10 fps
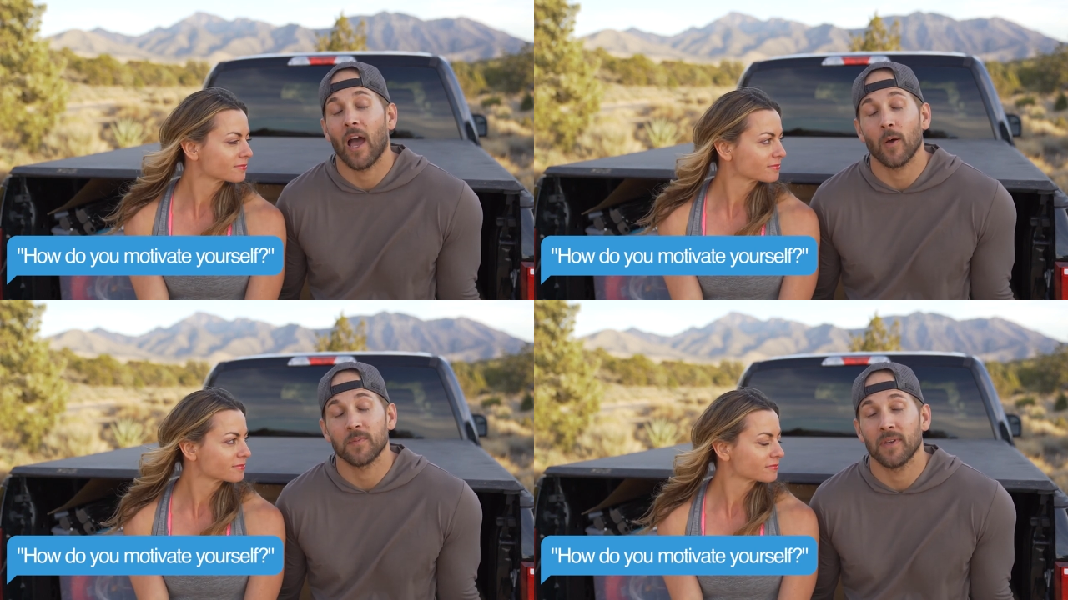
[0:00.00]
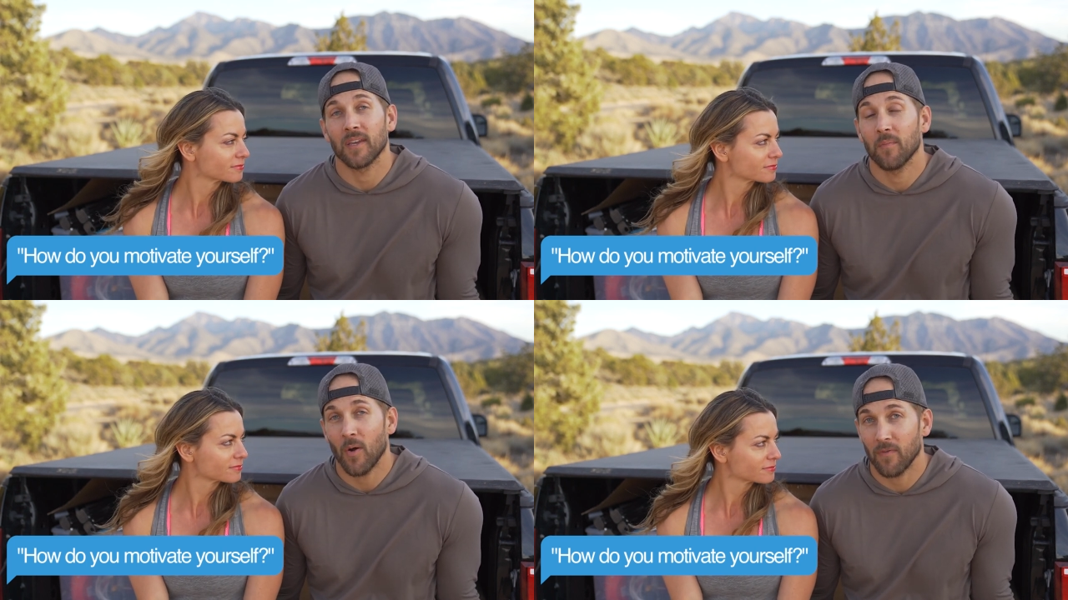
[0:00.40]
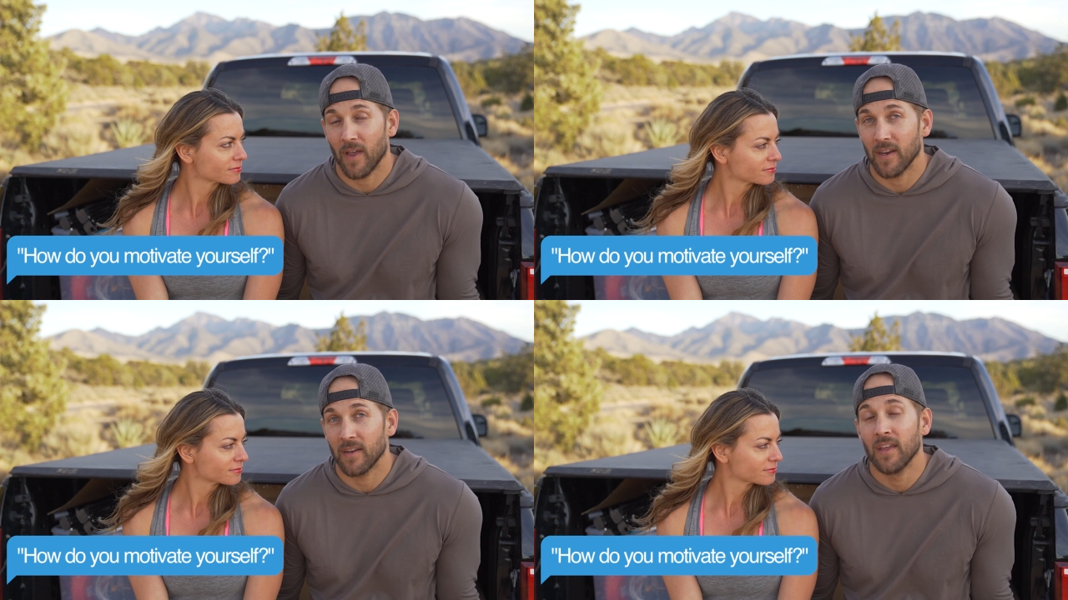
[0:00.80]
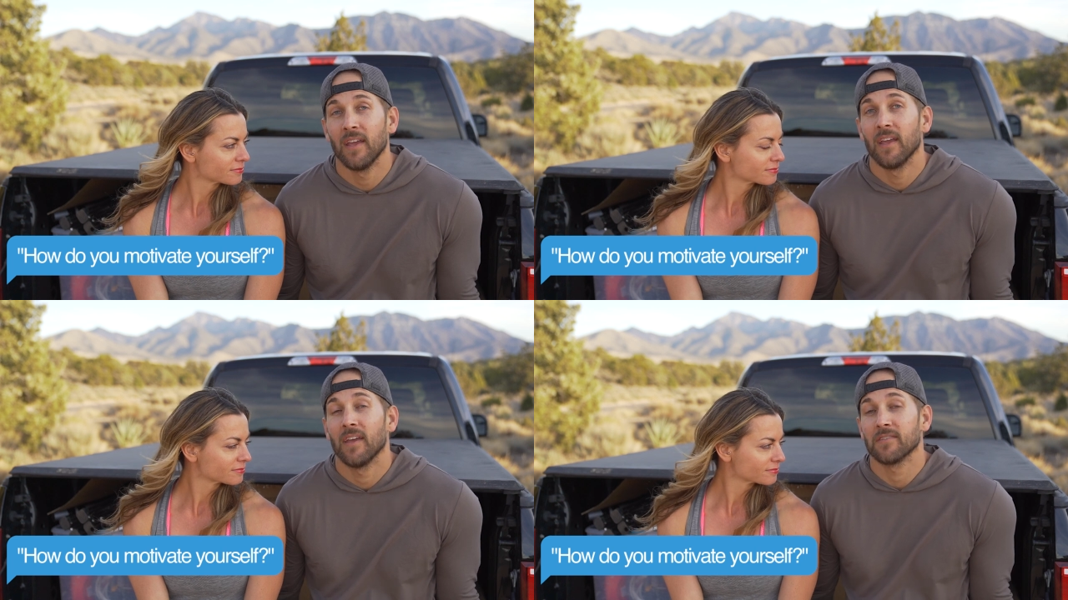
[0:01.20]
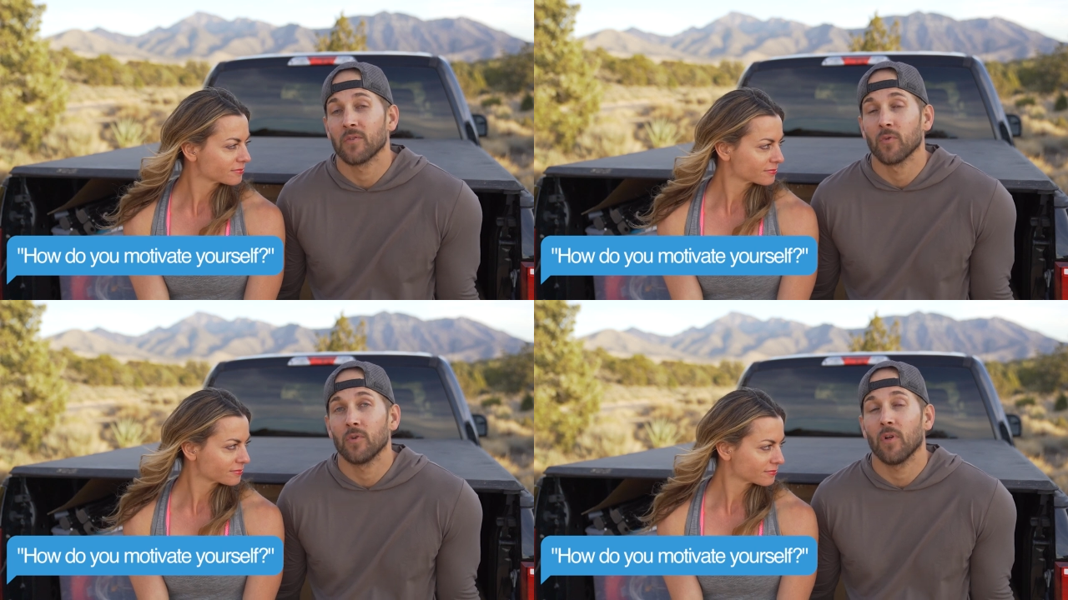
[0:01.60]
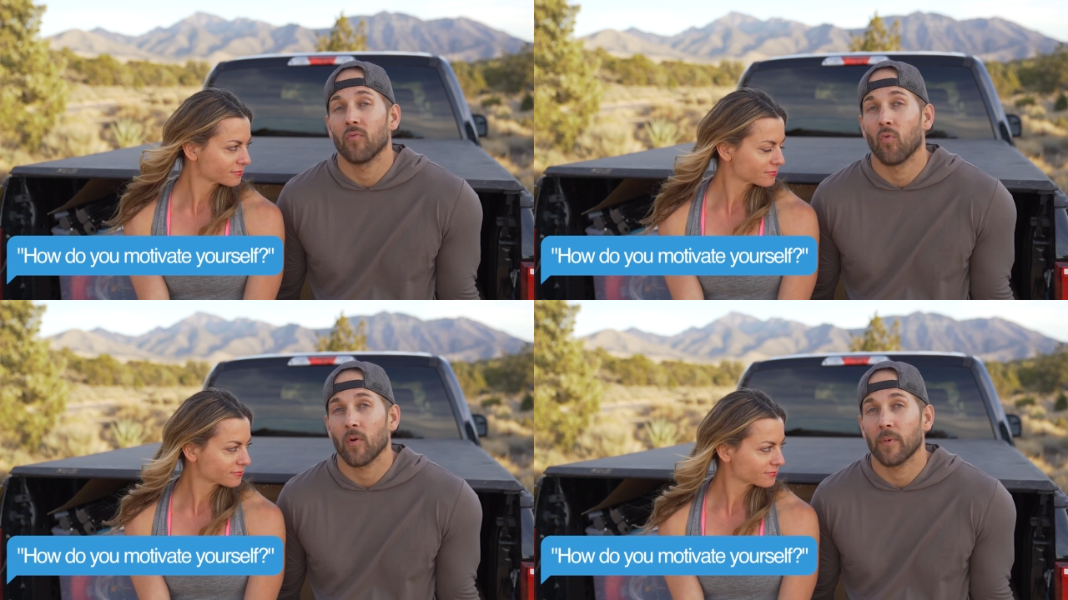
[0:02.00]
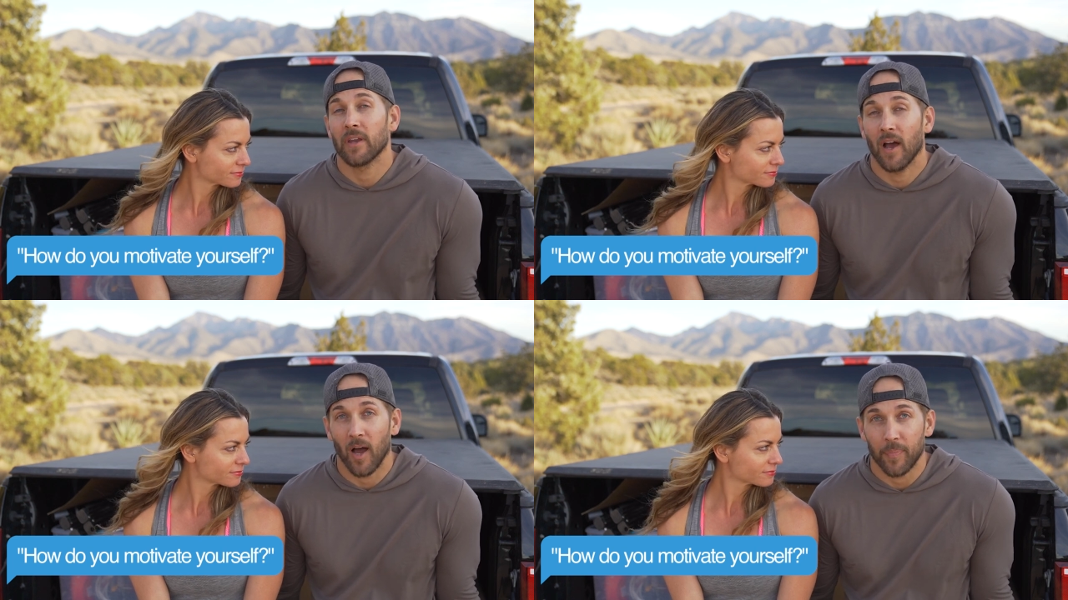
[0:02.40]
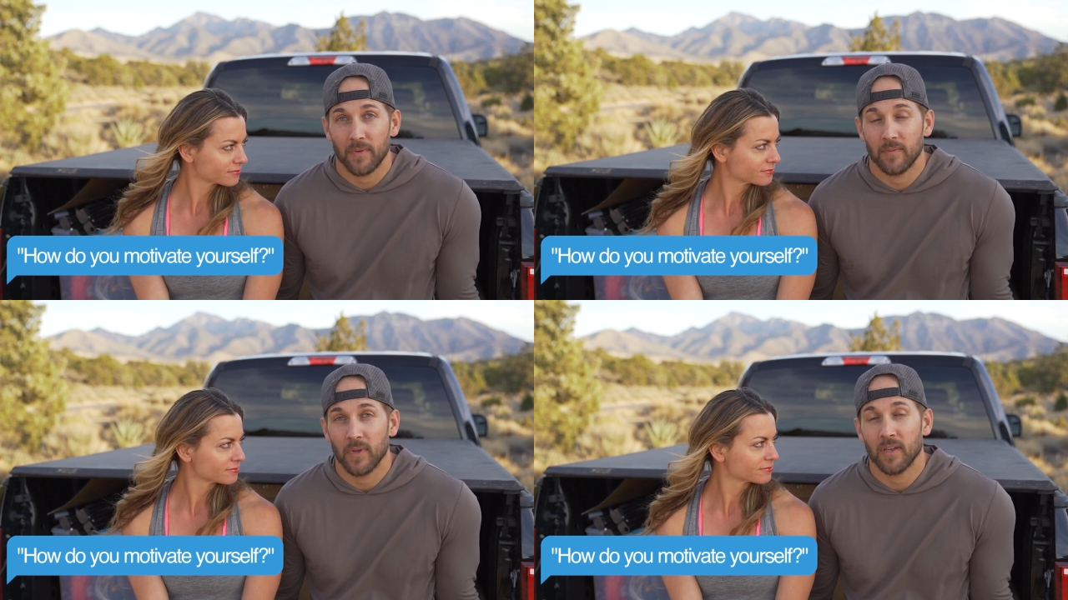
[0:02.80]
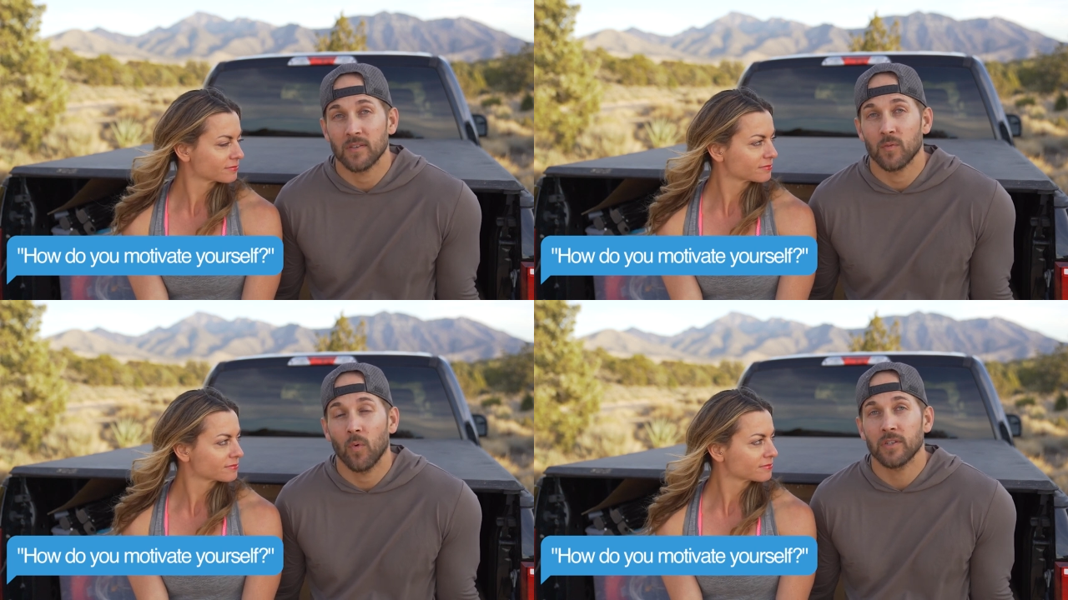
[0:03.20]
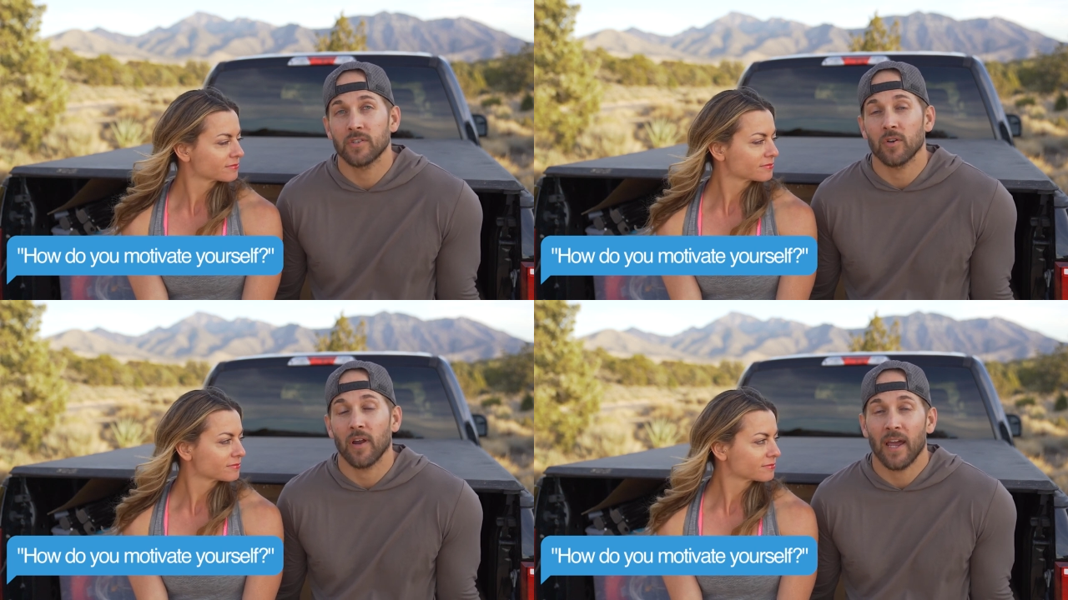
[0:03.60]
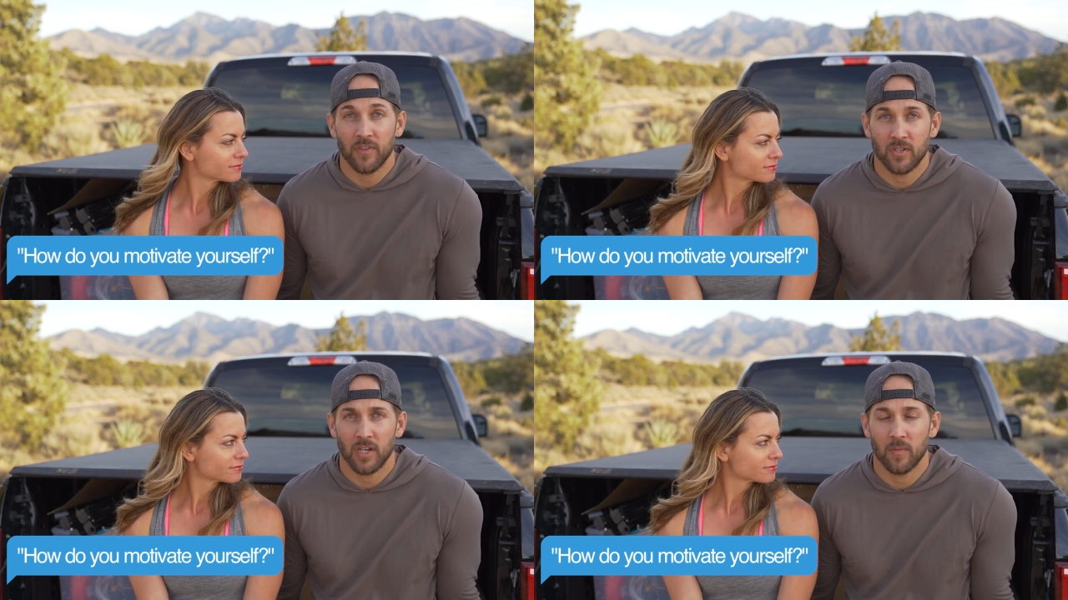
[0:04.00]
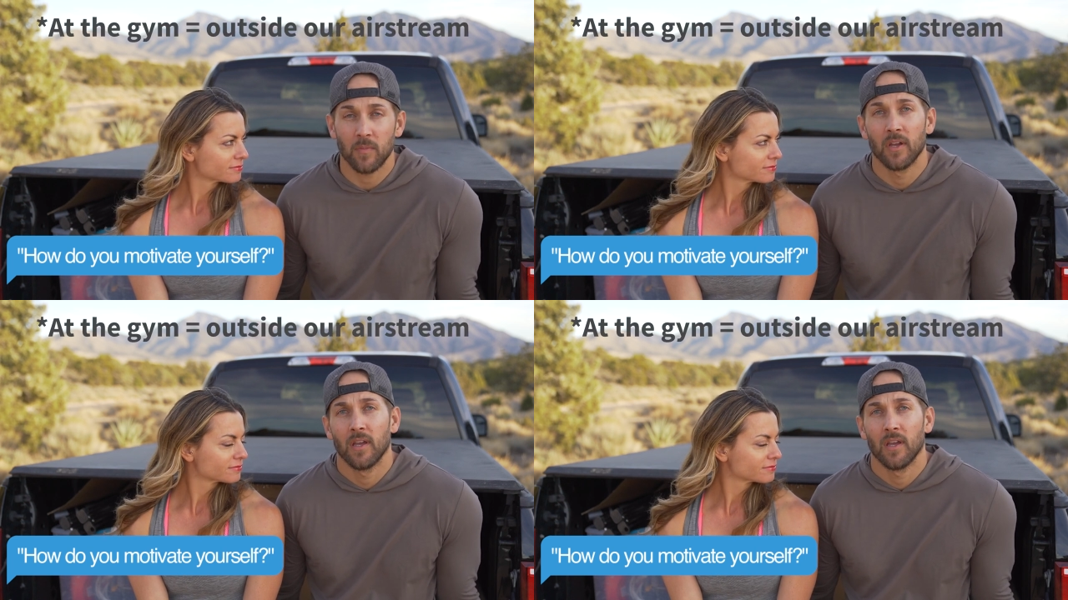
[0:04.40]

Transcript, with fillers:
Speaker 1: helps me get motivated is the rule of warming up because once you're at the gym